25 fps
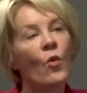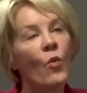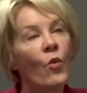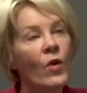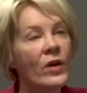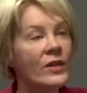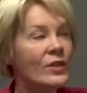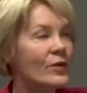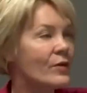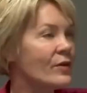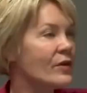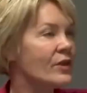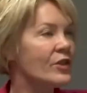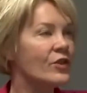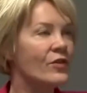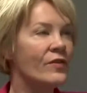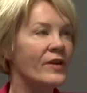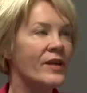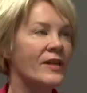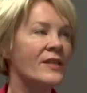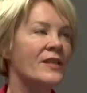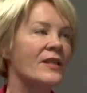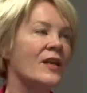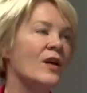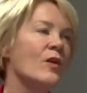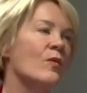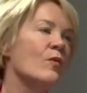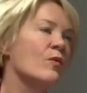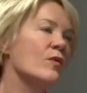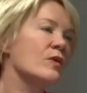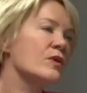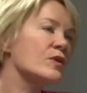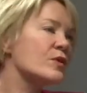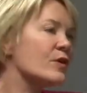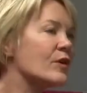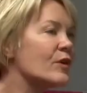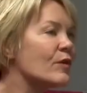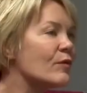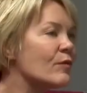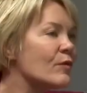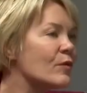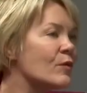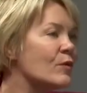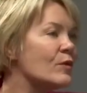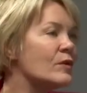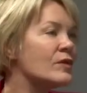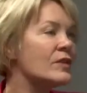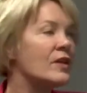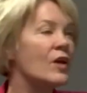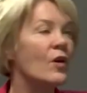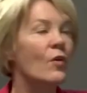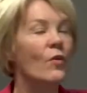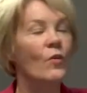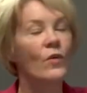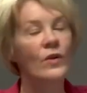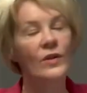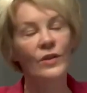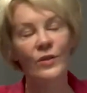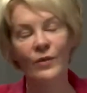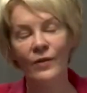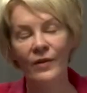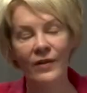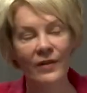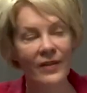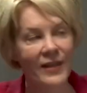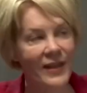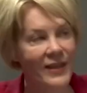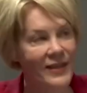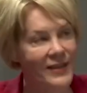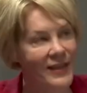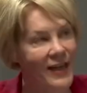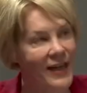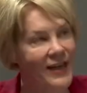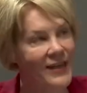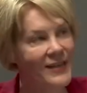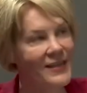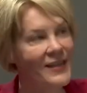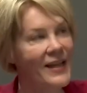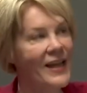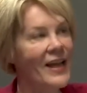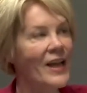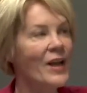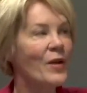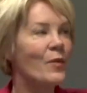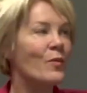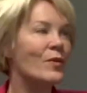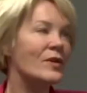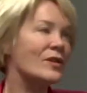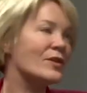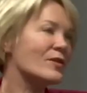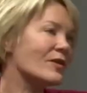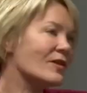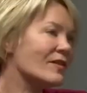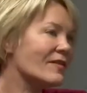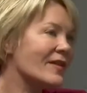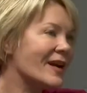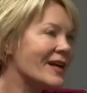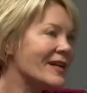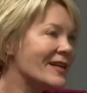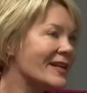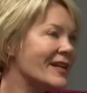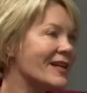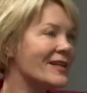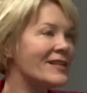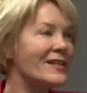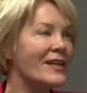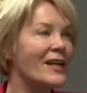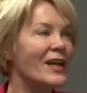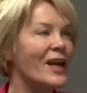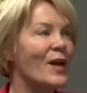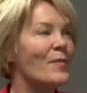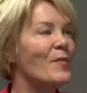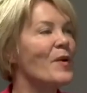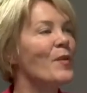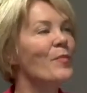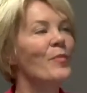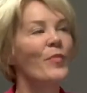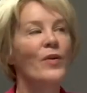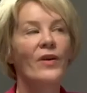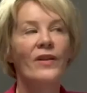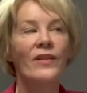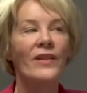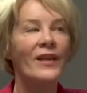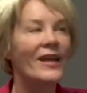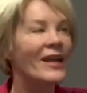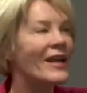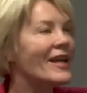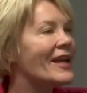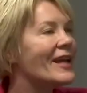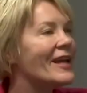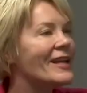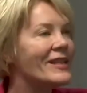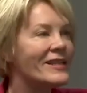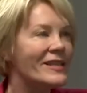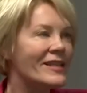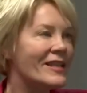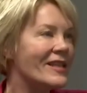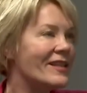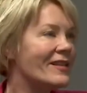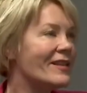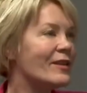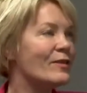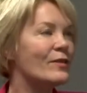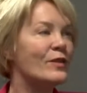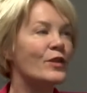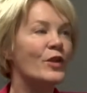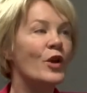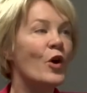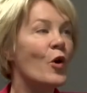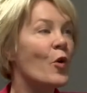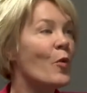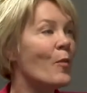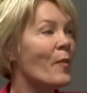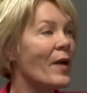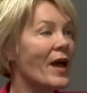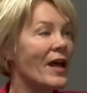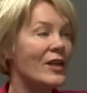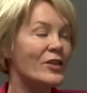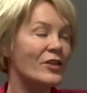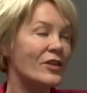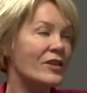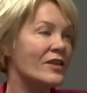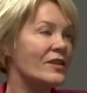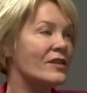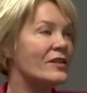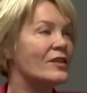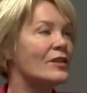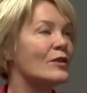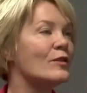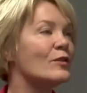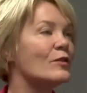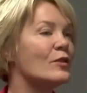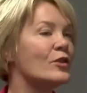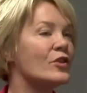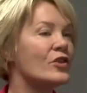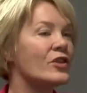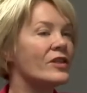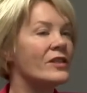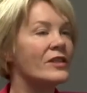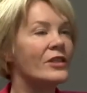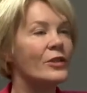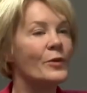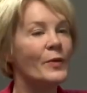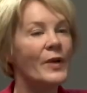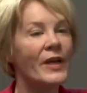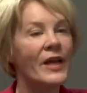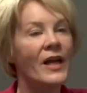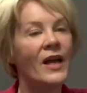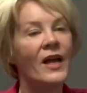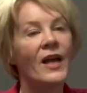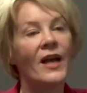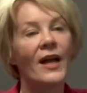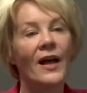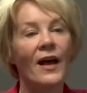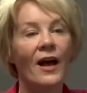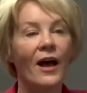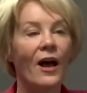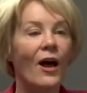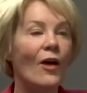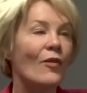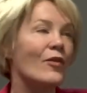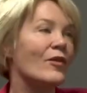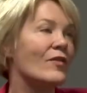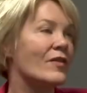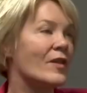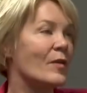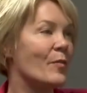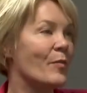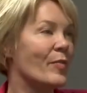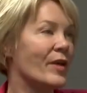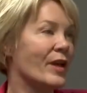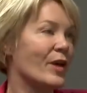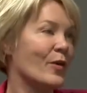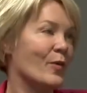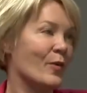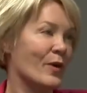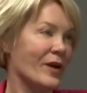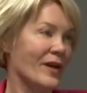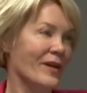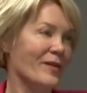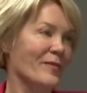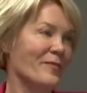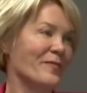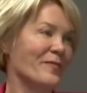what sort of tricks, what sort of rules, what sort of think tanks say, what sort of ideas they come up with. There's no magic solution to it other than Bitcoin.